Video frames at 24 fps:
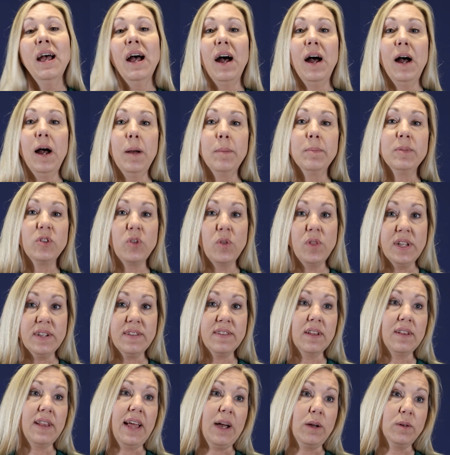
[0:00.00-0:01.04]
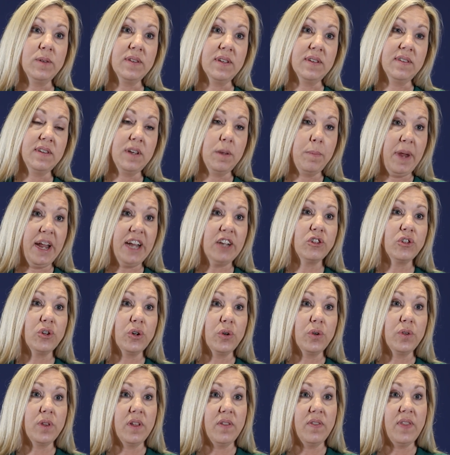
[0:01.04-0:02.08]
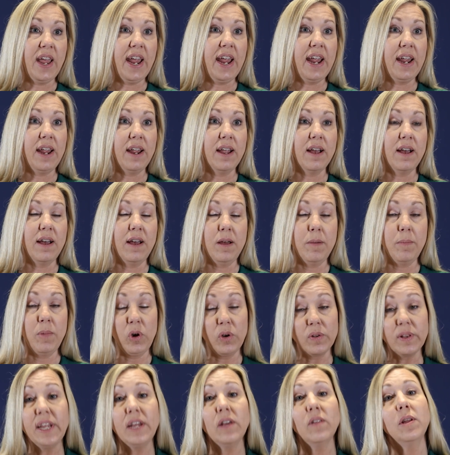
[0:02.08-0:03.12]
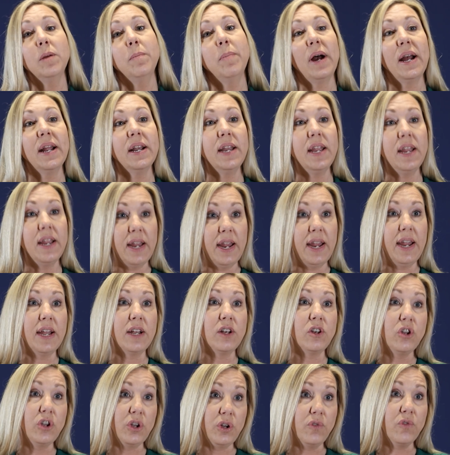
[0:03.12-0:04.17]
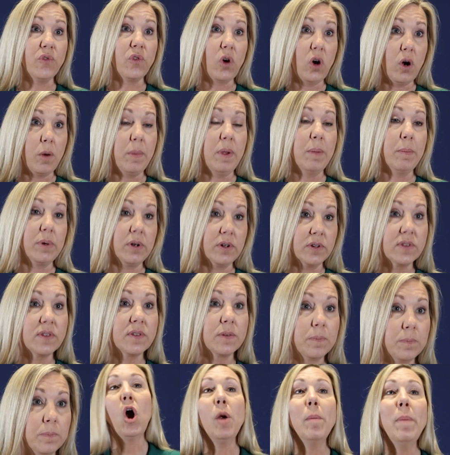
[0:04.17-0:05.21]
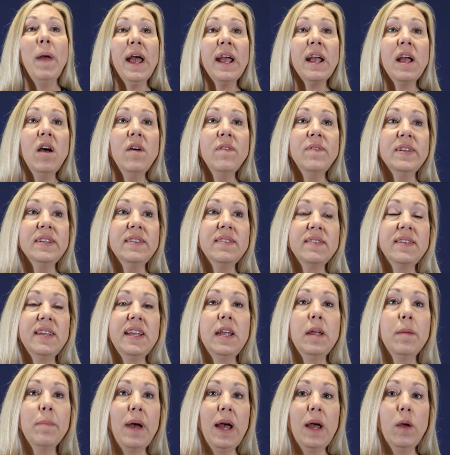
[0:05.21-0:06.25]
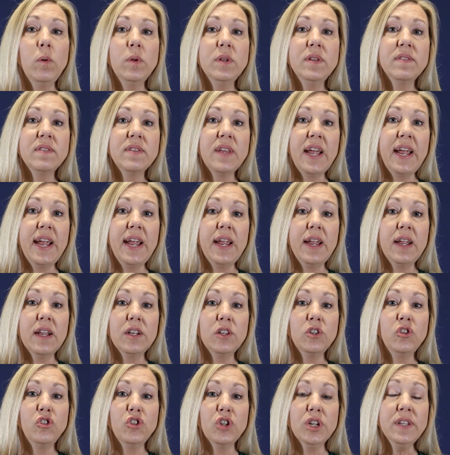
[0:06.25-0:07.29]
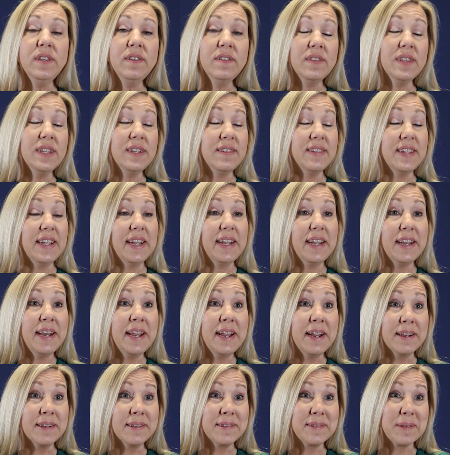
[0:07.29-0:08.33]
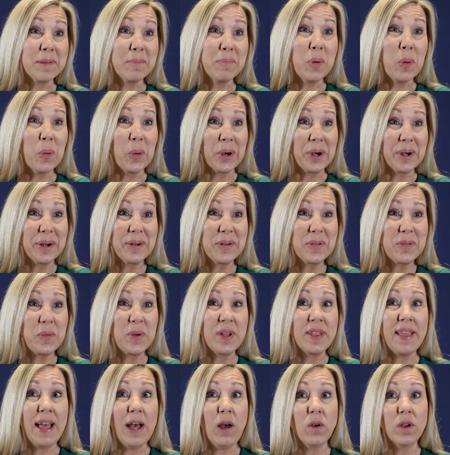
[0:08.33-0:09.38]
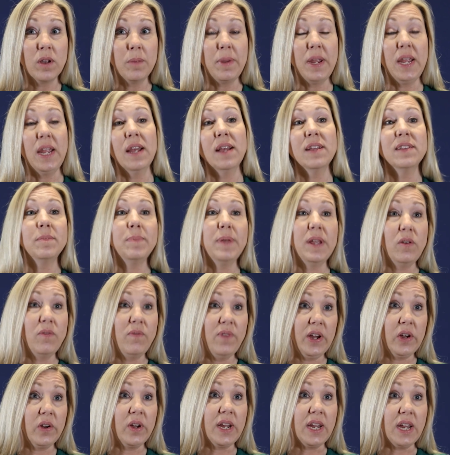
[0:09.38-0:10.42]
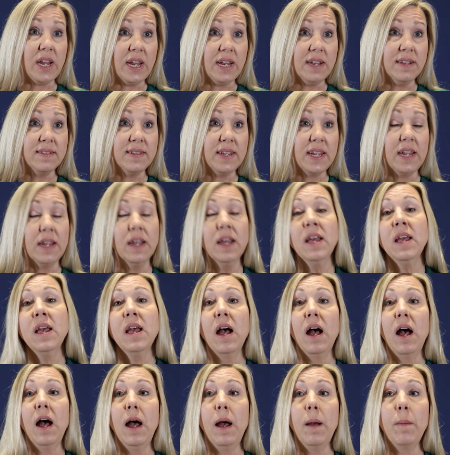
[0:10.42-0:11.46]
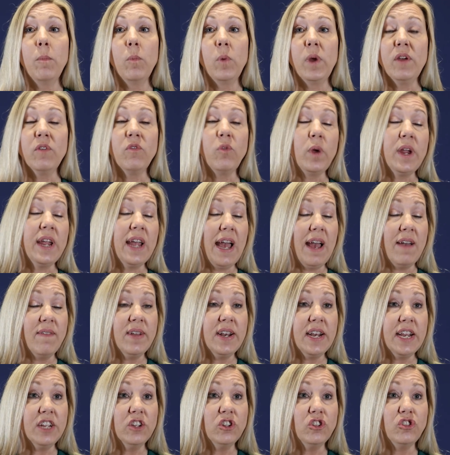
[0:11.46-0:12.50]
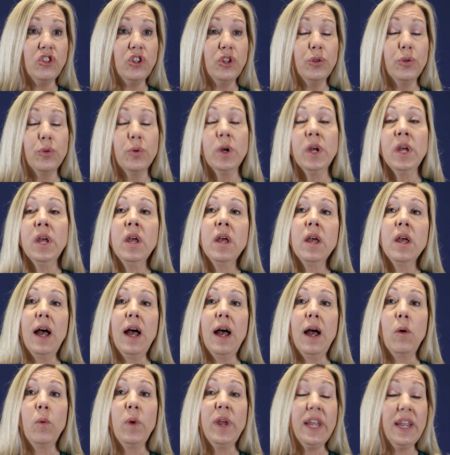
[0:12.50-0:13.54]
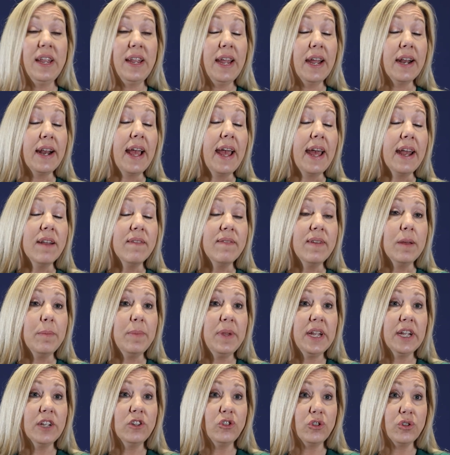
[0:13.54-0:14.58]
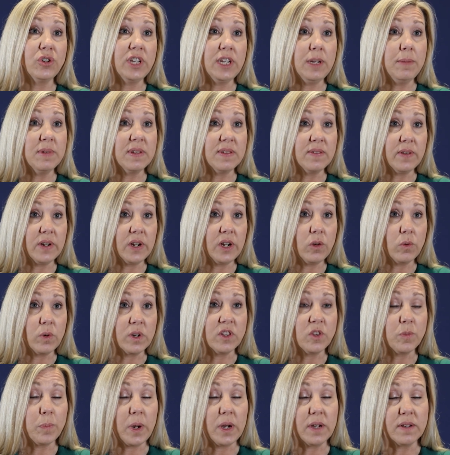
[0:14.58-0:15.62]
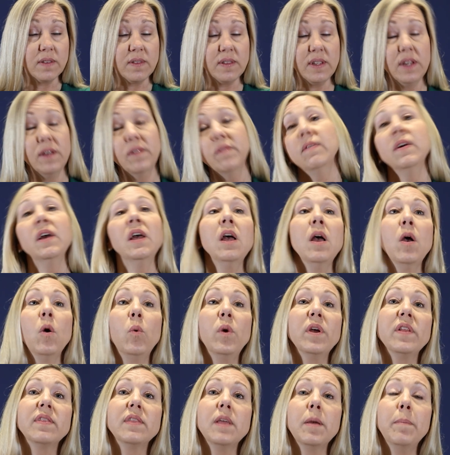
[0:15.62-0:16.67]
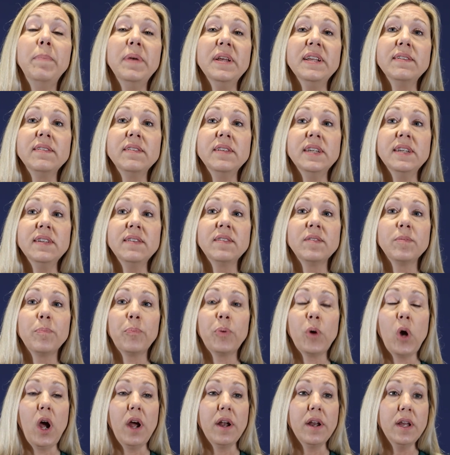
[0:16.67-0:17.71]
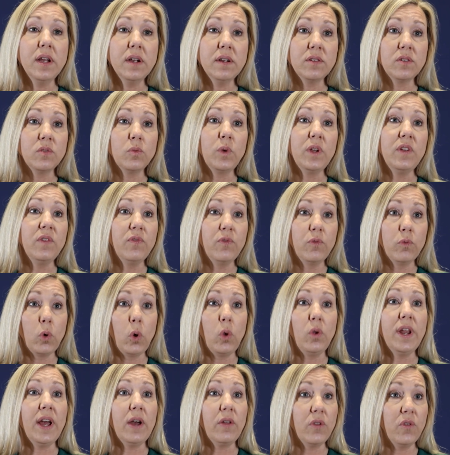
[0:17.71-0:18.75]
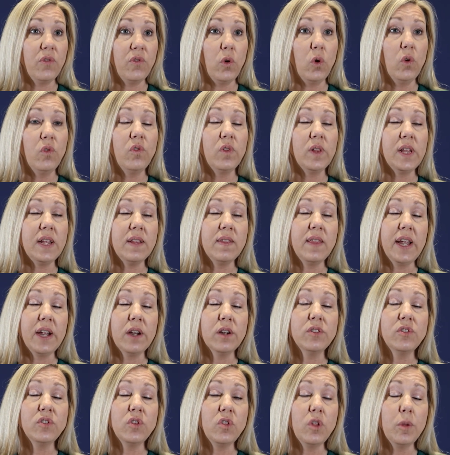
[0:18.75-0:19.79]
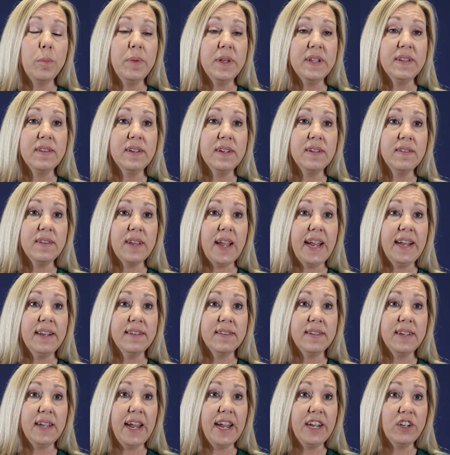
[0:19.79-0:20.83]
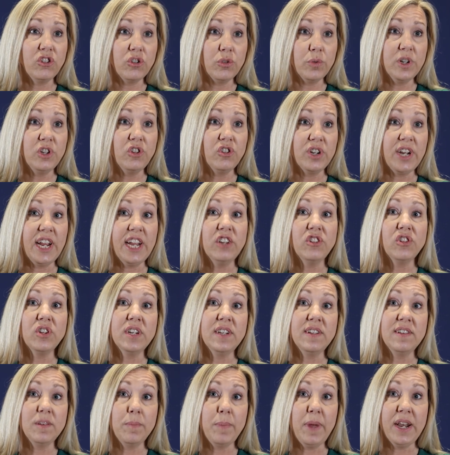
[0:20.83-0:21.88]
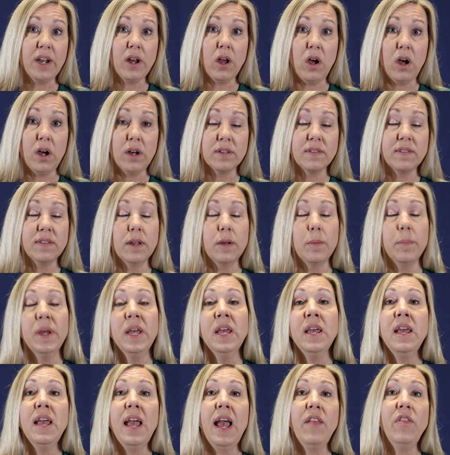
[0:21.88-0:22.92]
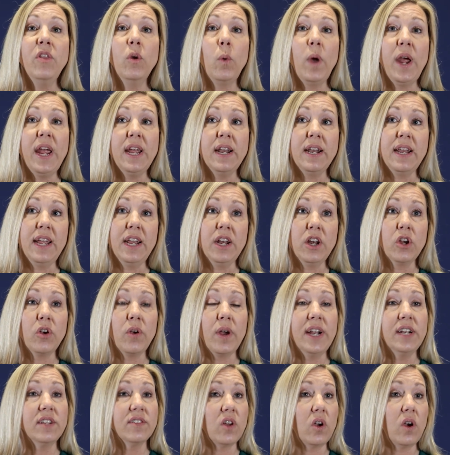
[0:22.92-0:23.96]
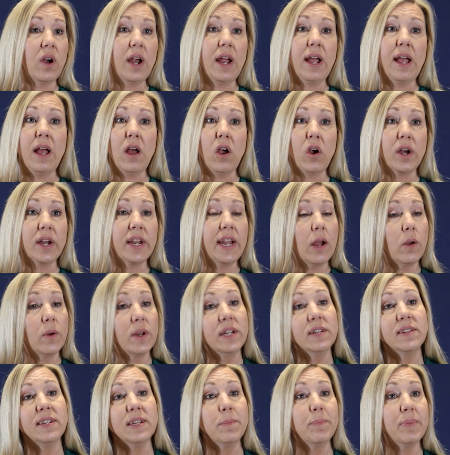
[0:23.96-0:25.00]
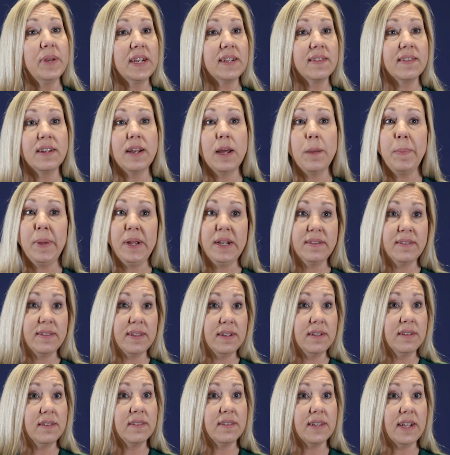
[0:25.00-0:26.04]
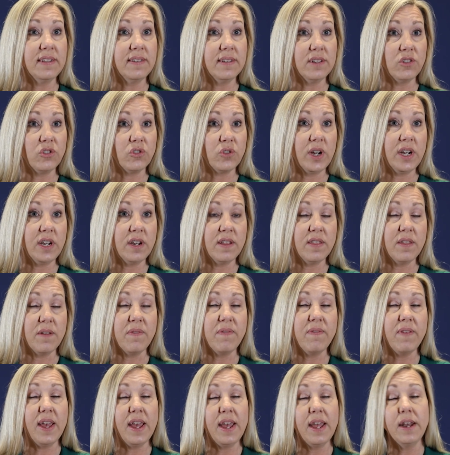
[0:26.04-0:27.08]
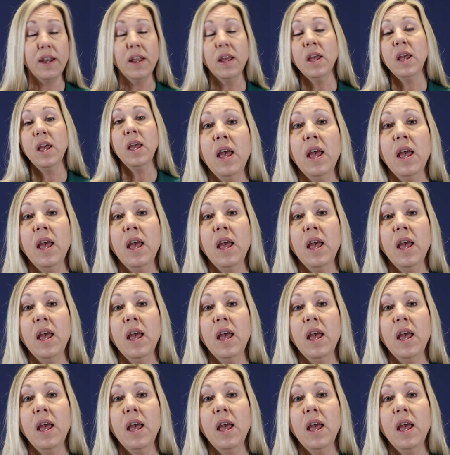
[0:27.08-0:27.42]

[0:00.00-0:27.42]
So this allows us to make sure that they are legally binding and good for our members. Our back office team, I would say just the ticketing and support with Alkami has been very easy. If we have an issue, we can get ahead of it because your team is very responsive. With the business products, we've rolled out the full fleet there. So the business ACH origination has been awesome. And the way it integrates, our accounting team picks it up and sends it straight to the Fed.